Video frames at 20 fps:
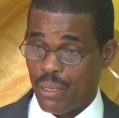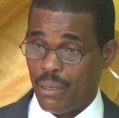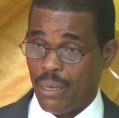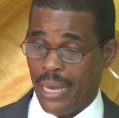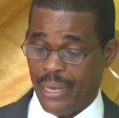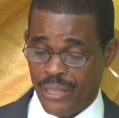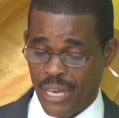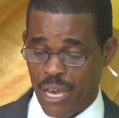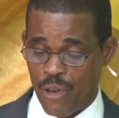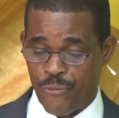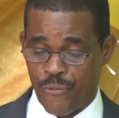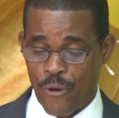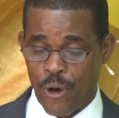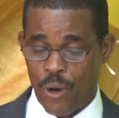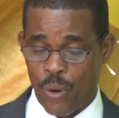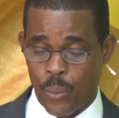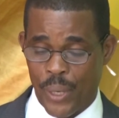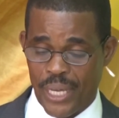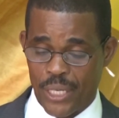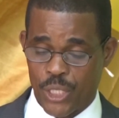I
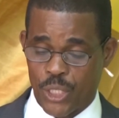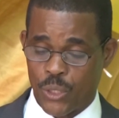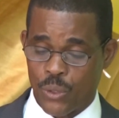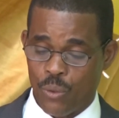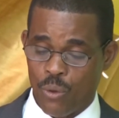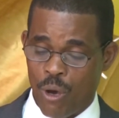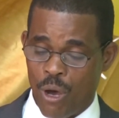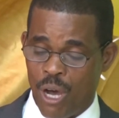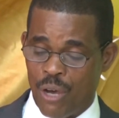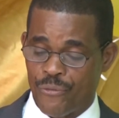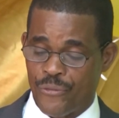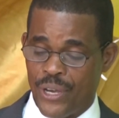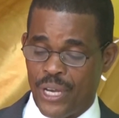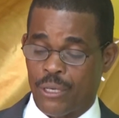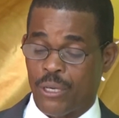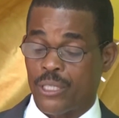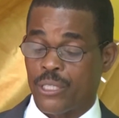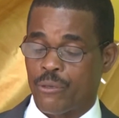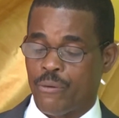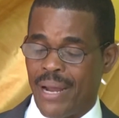therefore wish to offer
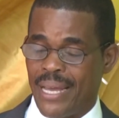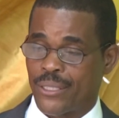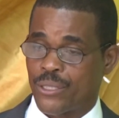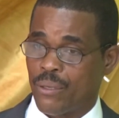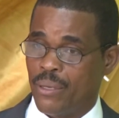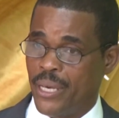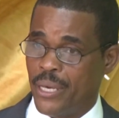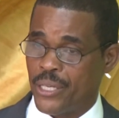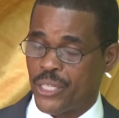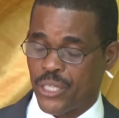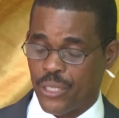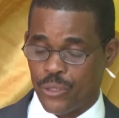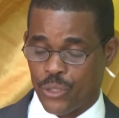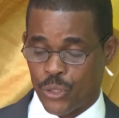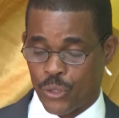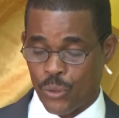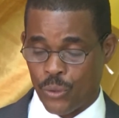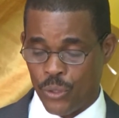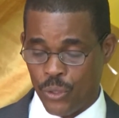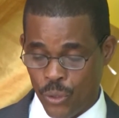congratulations
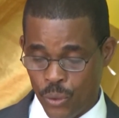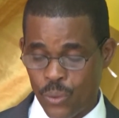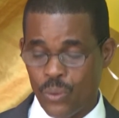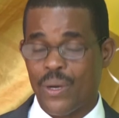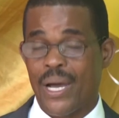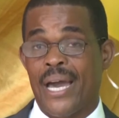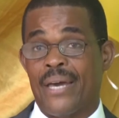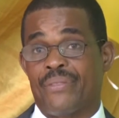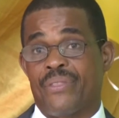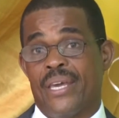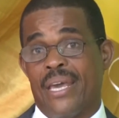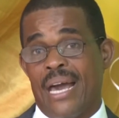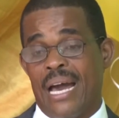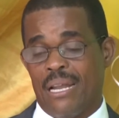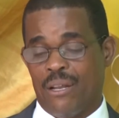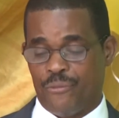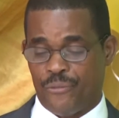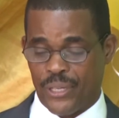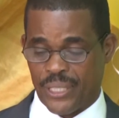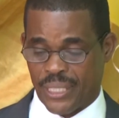to you at the
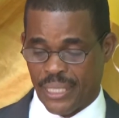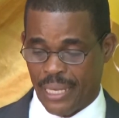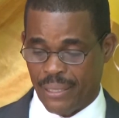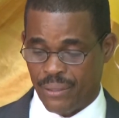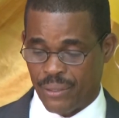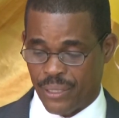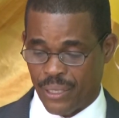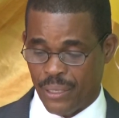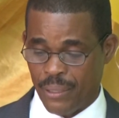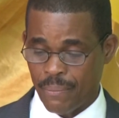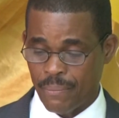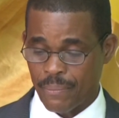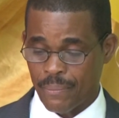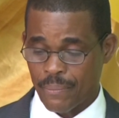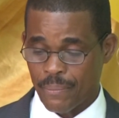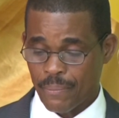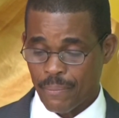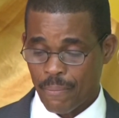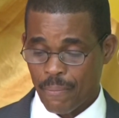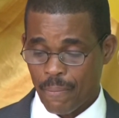Alpha Center,
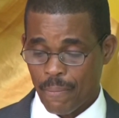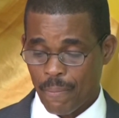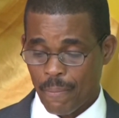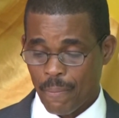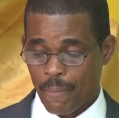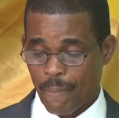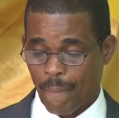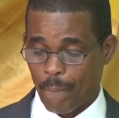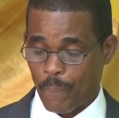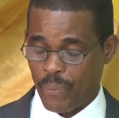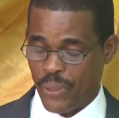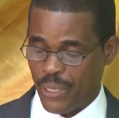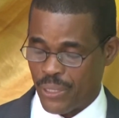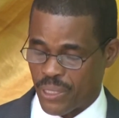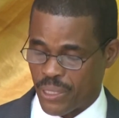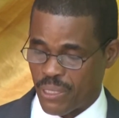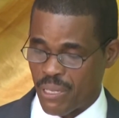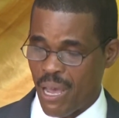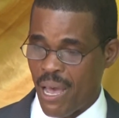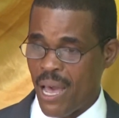the
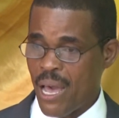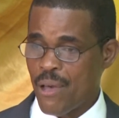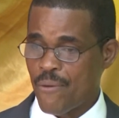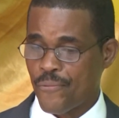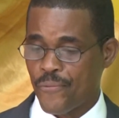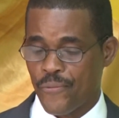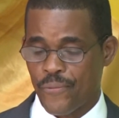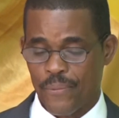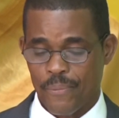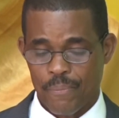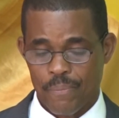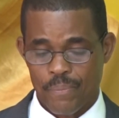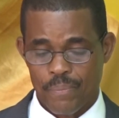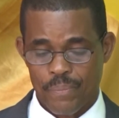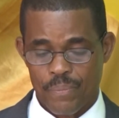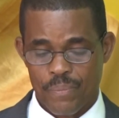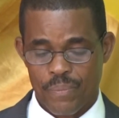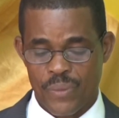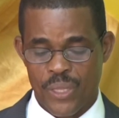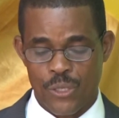staff,
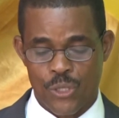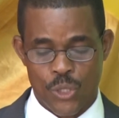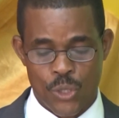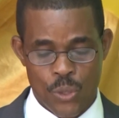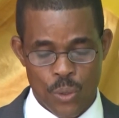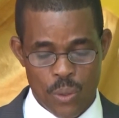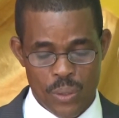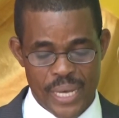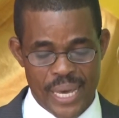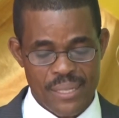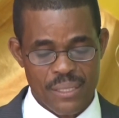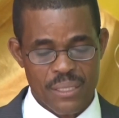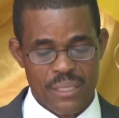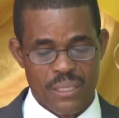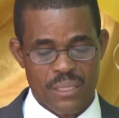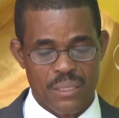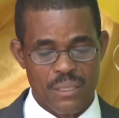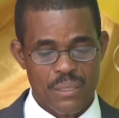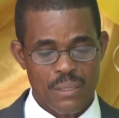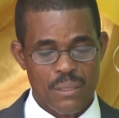the
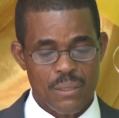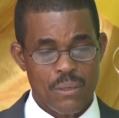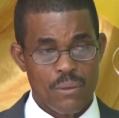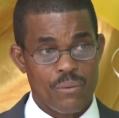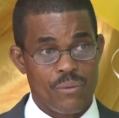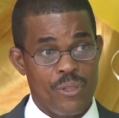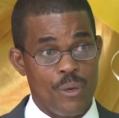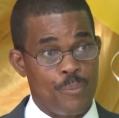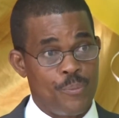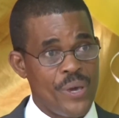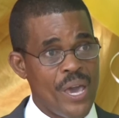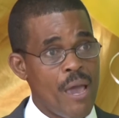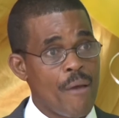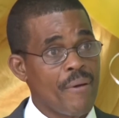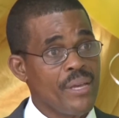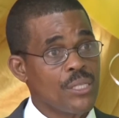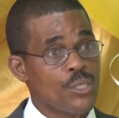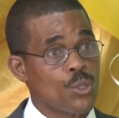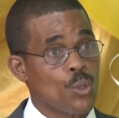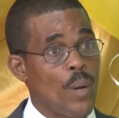students, the
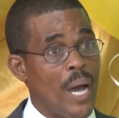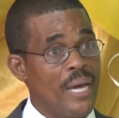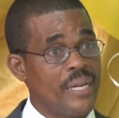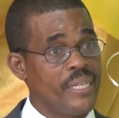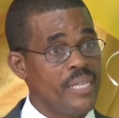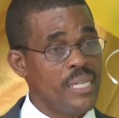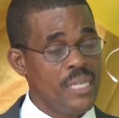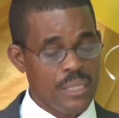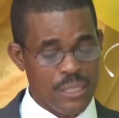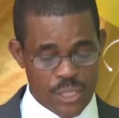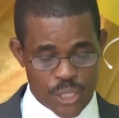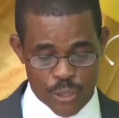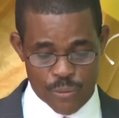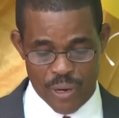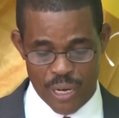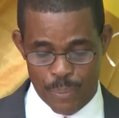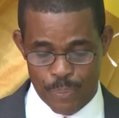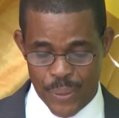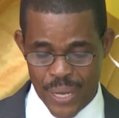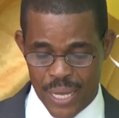parents who are an
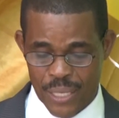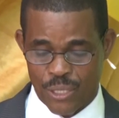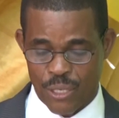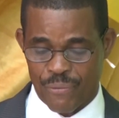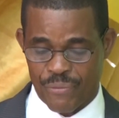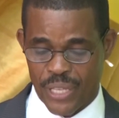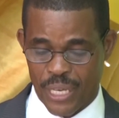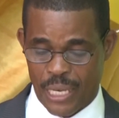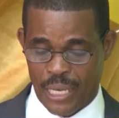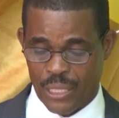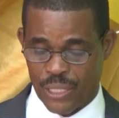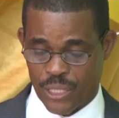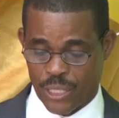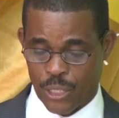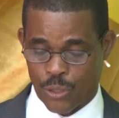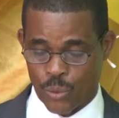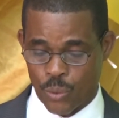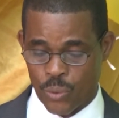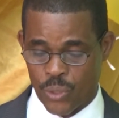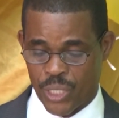integral part of the
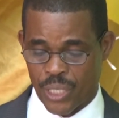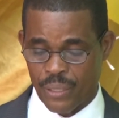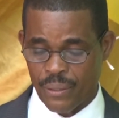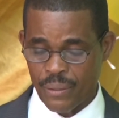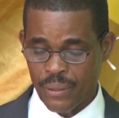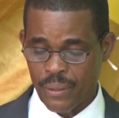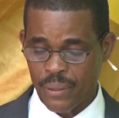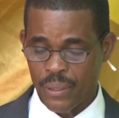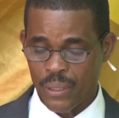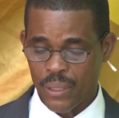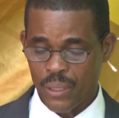institution,